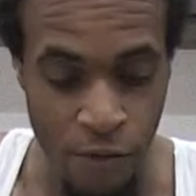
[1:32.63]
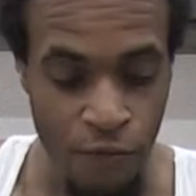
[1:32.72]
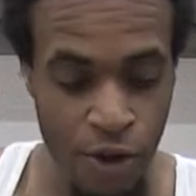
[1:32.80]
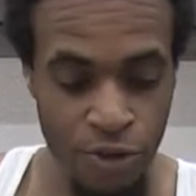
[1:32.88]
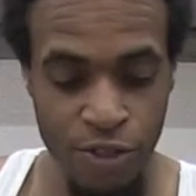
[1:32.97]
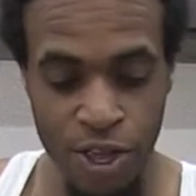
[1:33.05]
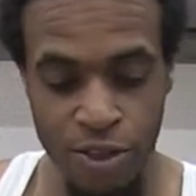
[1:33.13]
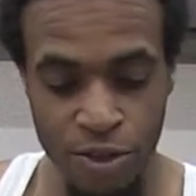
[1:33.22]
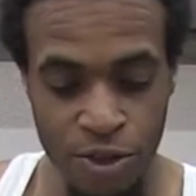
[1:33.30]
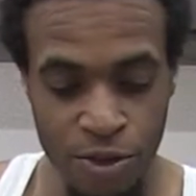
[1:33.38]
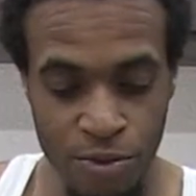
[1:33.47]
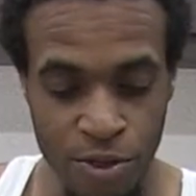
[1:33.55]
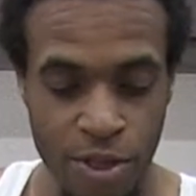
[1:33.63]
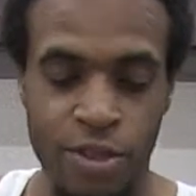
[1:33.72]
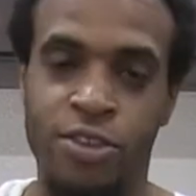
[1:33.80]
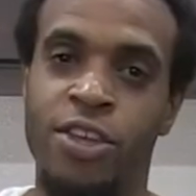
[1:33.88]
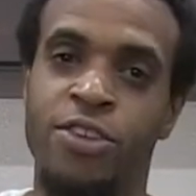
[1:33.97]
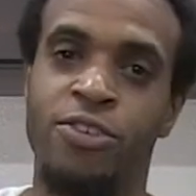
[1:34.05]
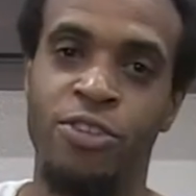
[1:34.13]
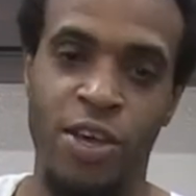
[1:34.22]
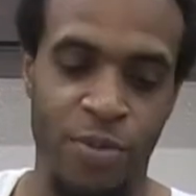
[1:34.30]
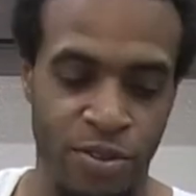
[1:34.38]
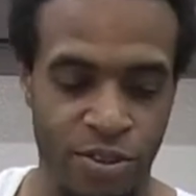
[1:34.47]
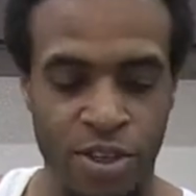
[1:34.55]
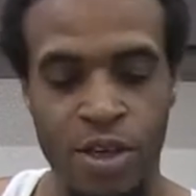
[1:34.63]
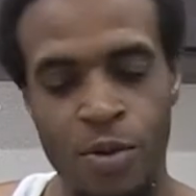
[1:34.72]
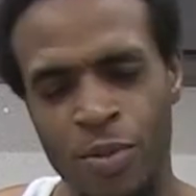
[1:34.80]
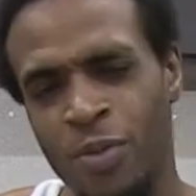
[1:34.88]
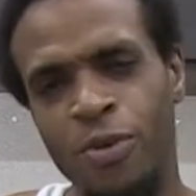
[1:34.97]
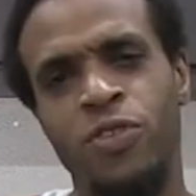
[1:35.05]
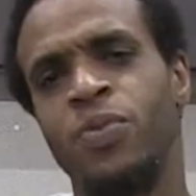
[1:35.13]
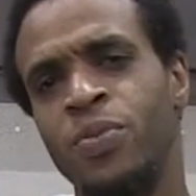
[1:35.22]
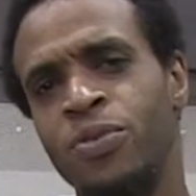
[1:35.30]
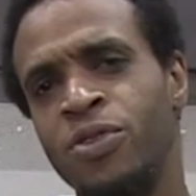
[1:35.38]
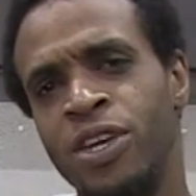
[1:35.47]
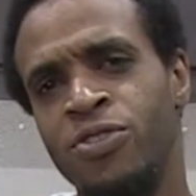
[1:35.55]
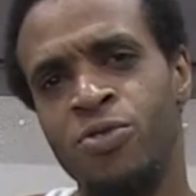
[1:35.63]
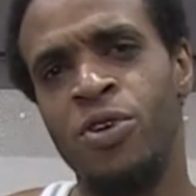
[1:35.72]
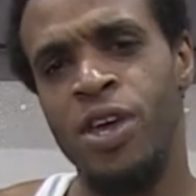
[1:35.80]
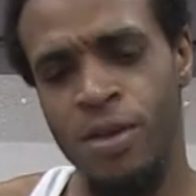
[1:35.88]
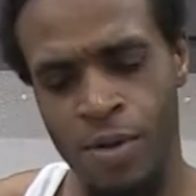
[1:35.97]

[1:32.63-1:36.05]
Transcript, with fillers: First thing you do is get your lemons. Now most people need three,